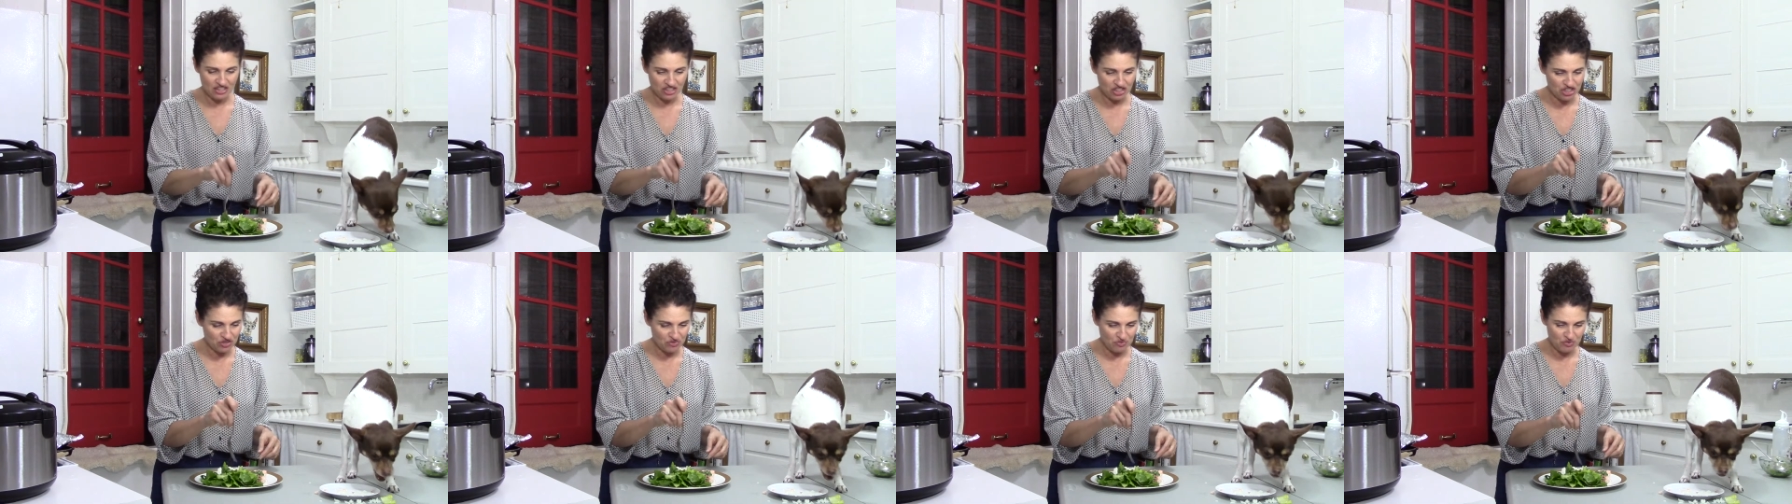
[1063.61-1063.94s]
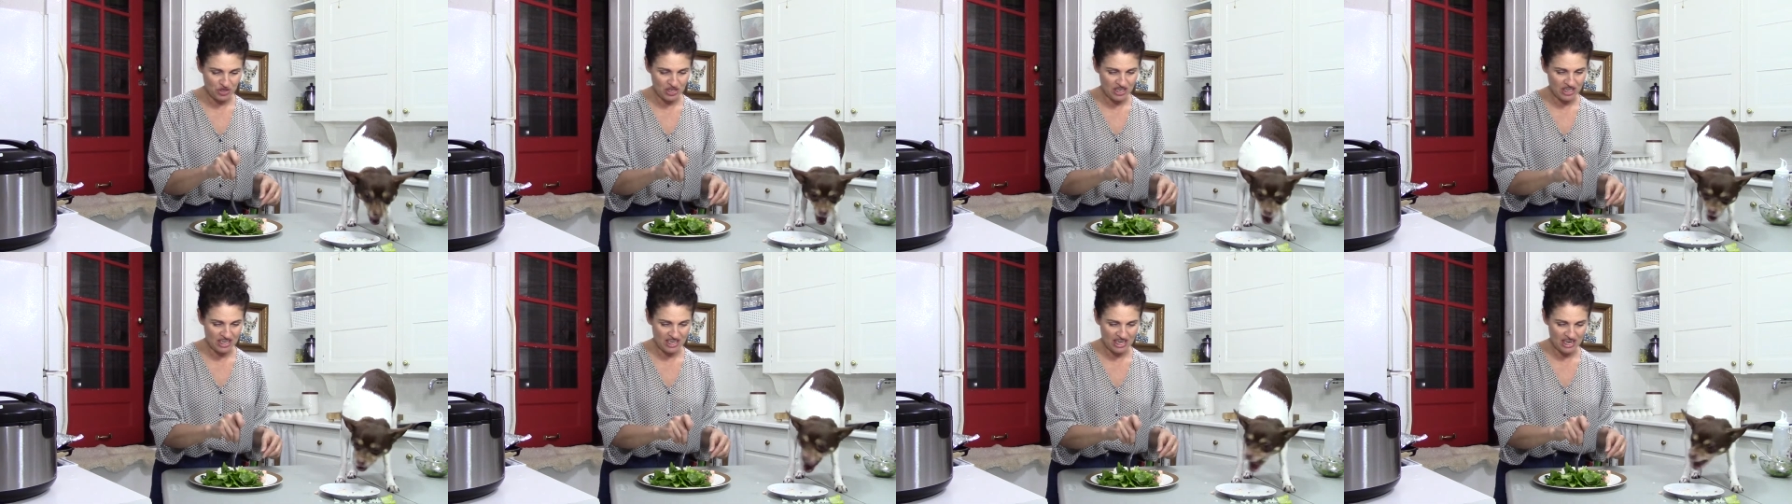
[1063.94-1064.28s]
she
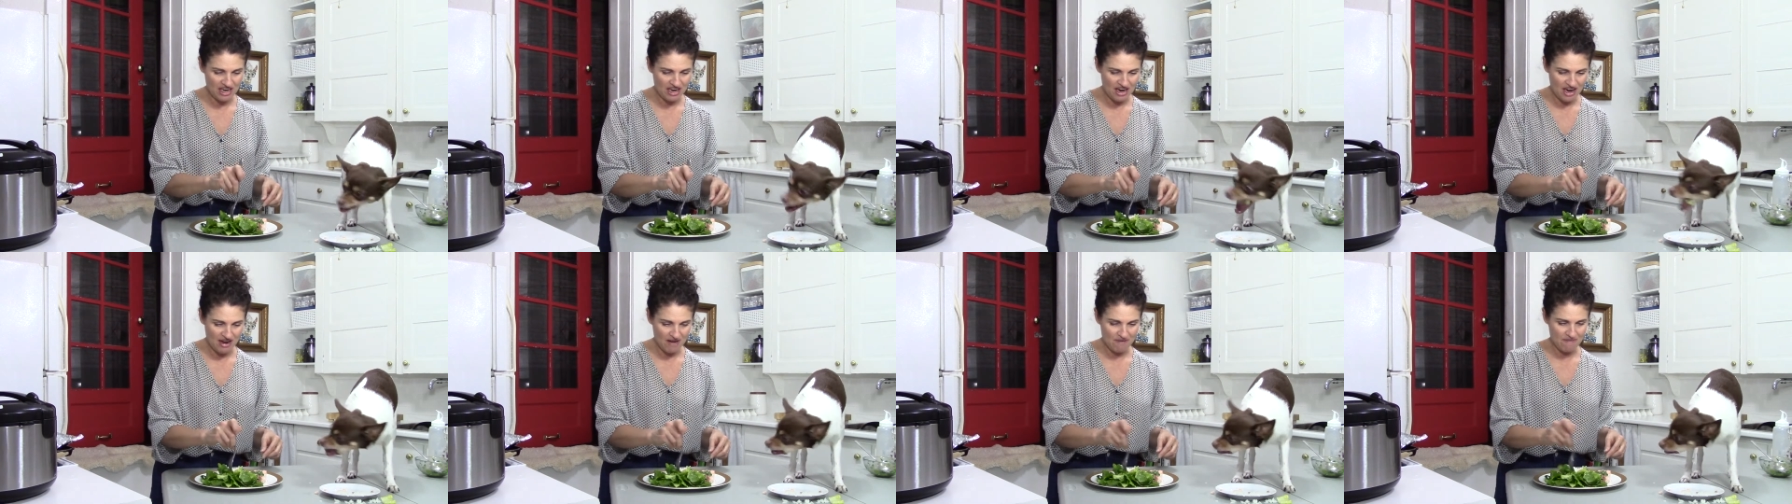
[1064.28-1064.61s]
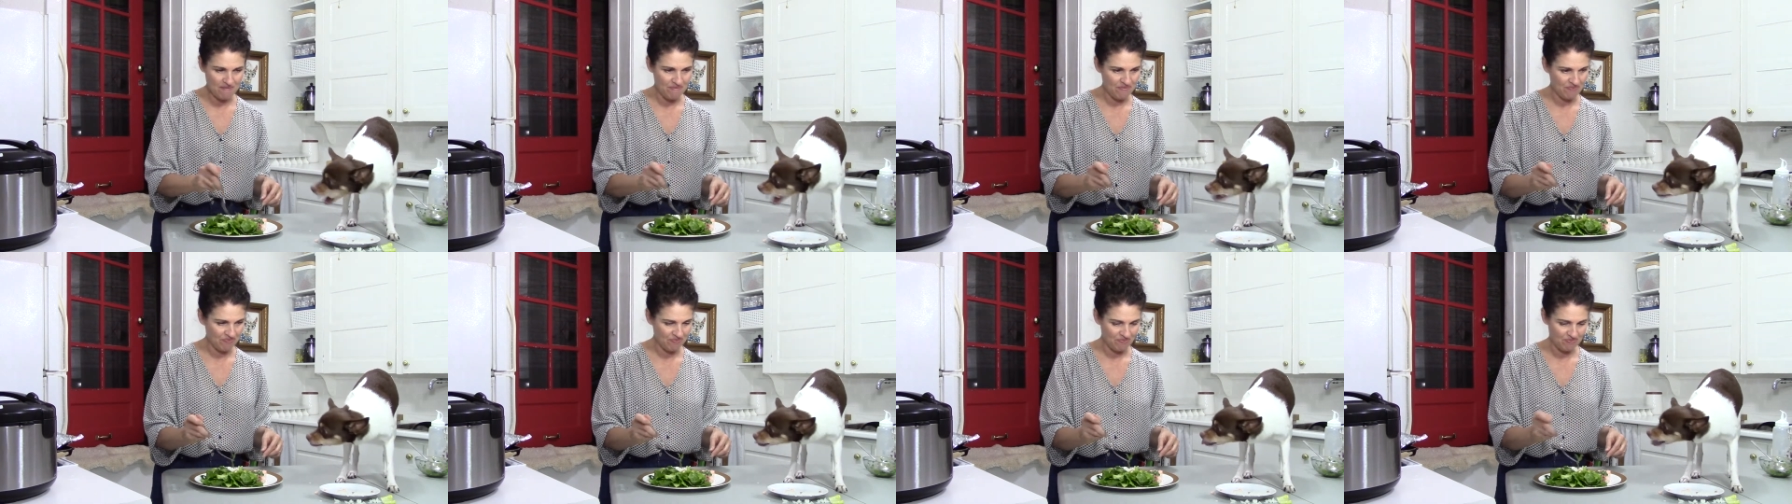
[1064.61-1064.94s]
wouldn't eat it.
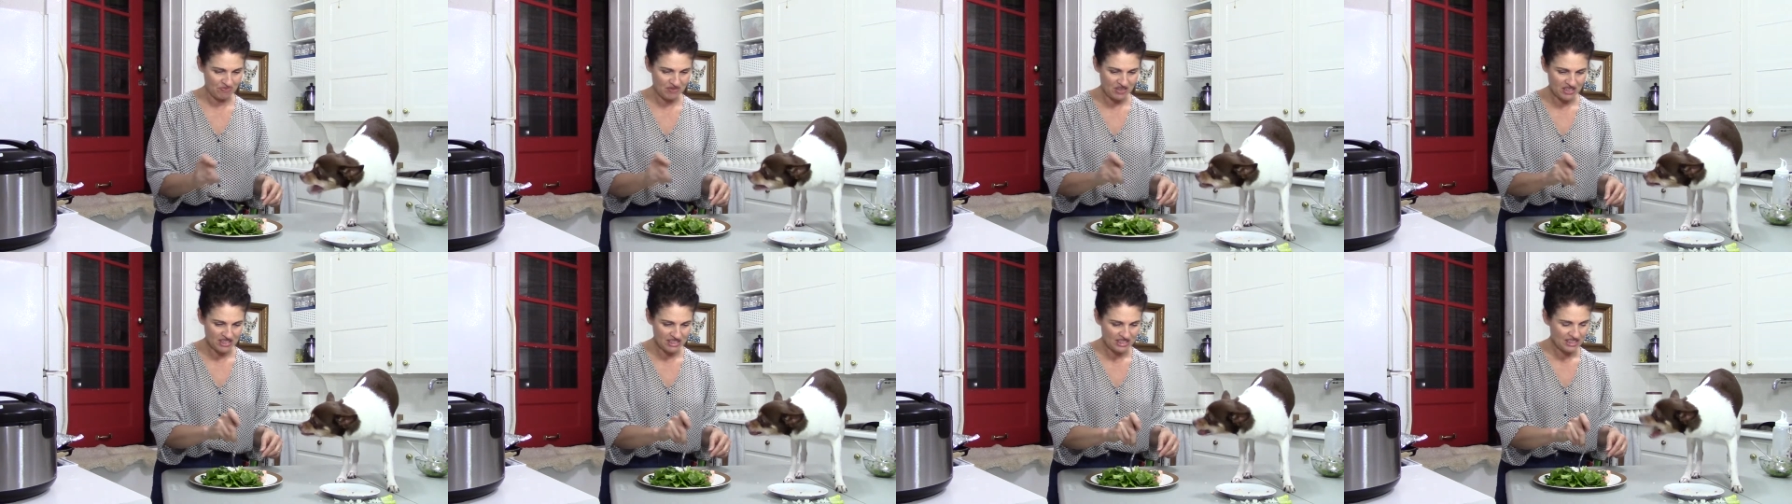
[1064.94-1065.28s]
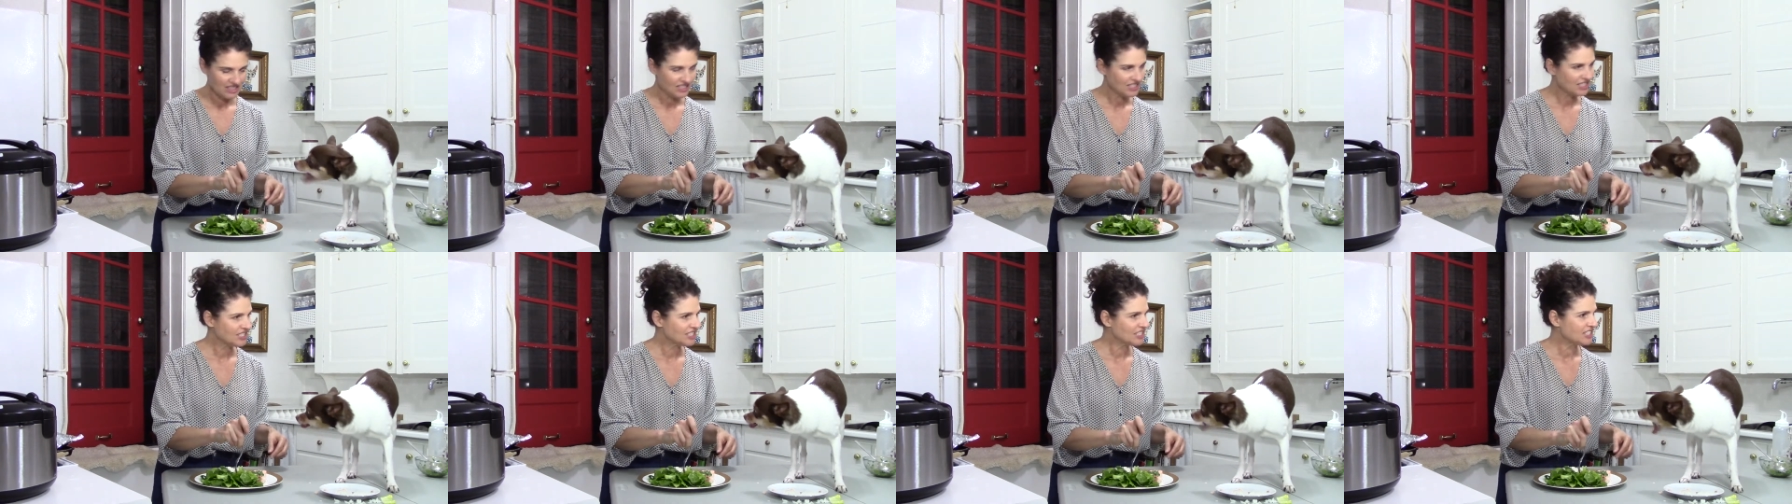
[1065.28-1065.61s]

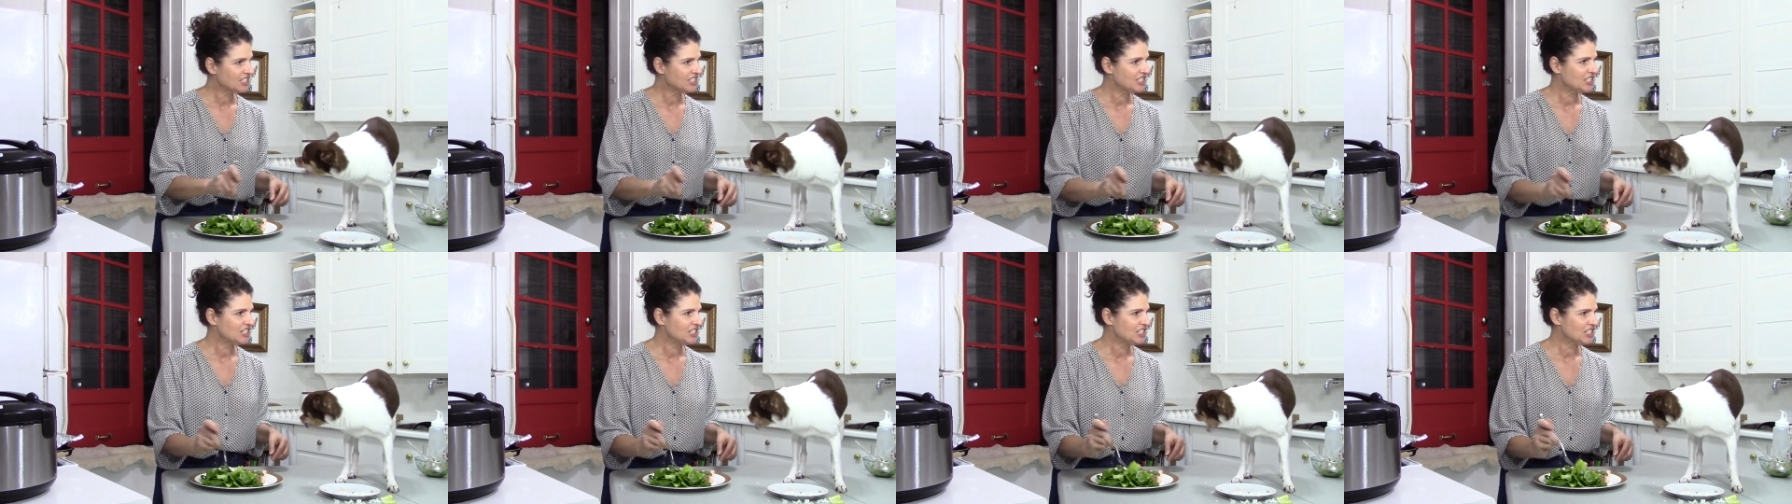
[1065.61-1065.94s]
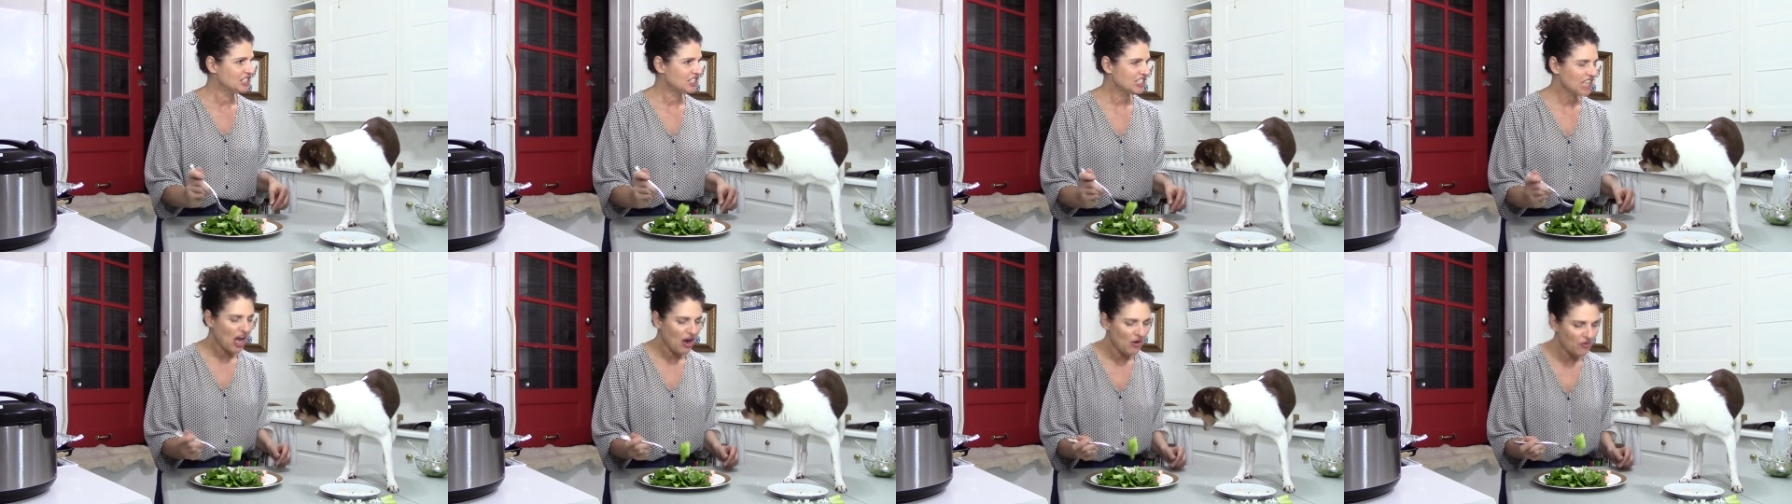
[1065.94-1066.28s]

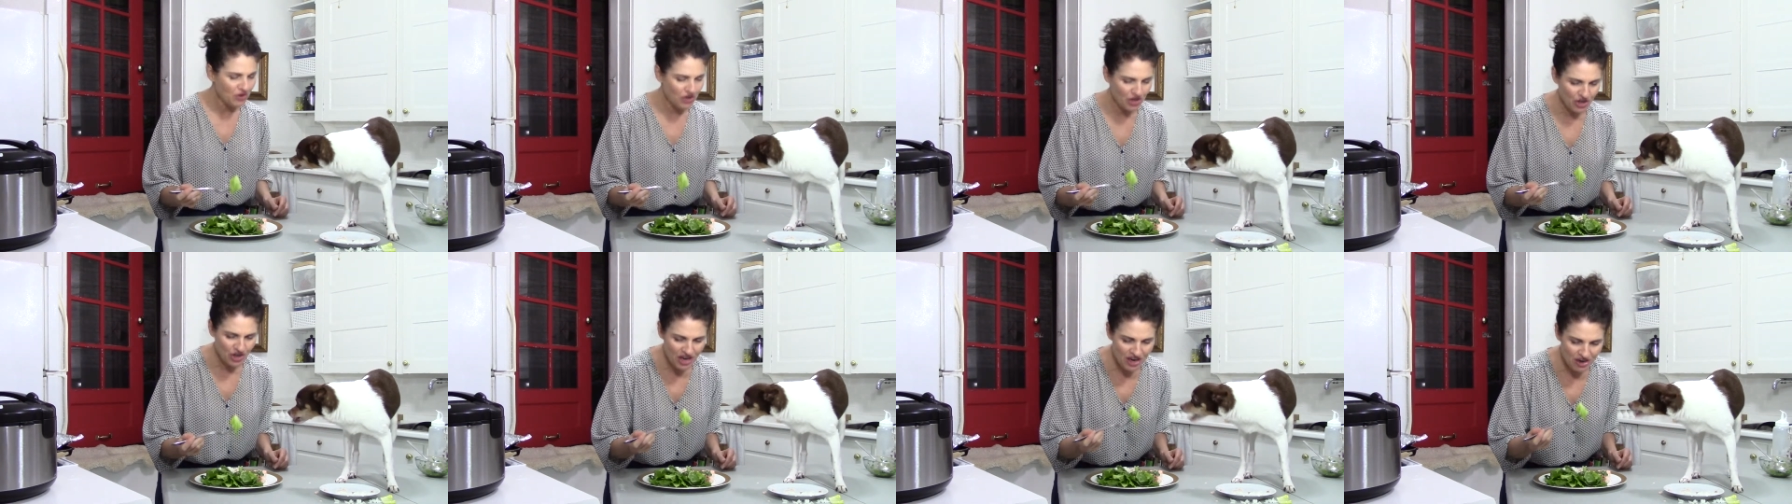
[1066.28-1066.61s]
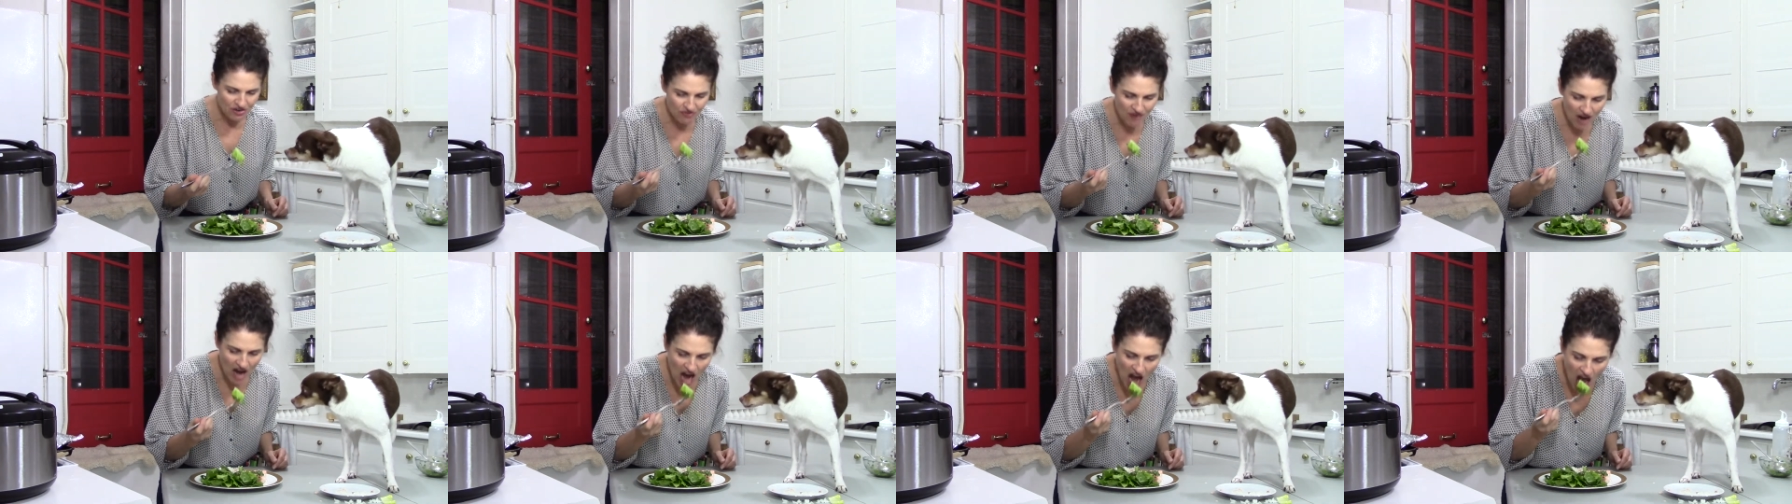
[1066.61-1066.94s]
So good,
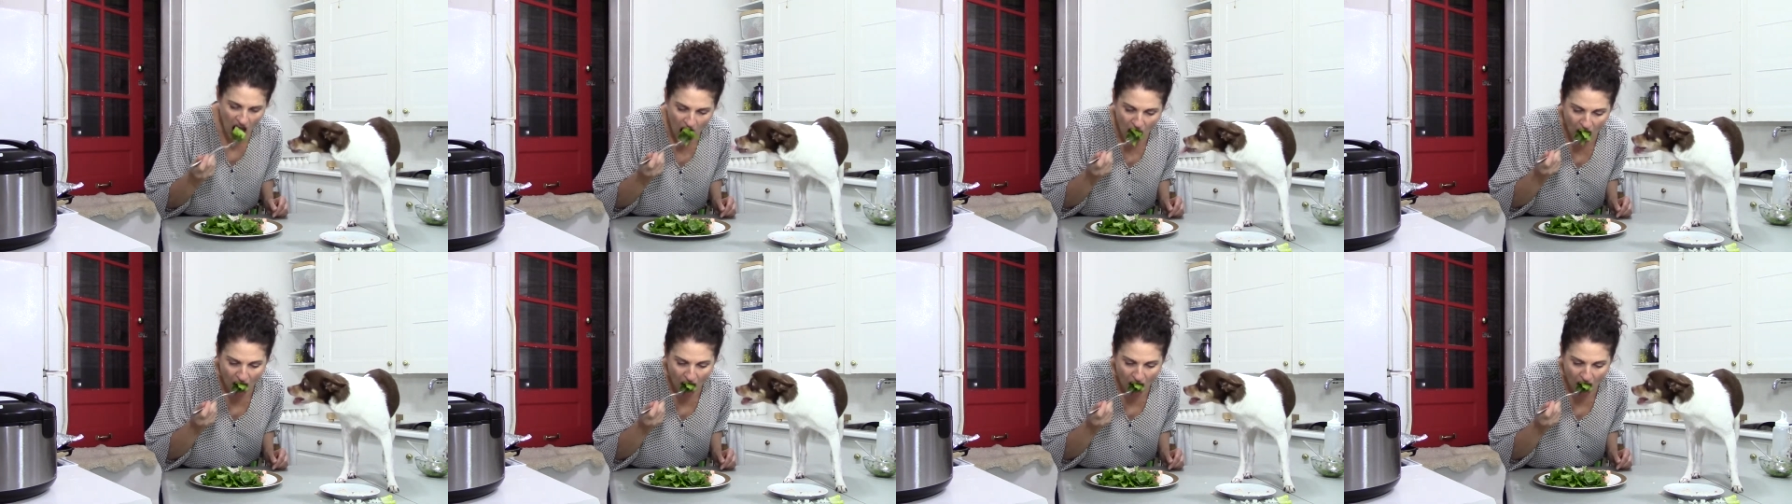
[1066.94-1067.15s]
right?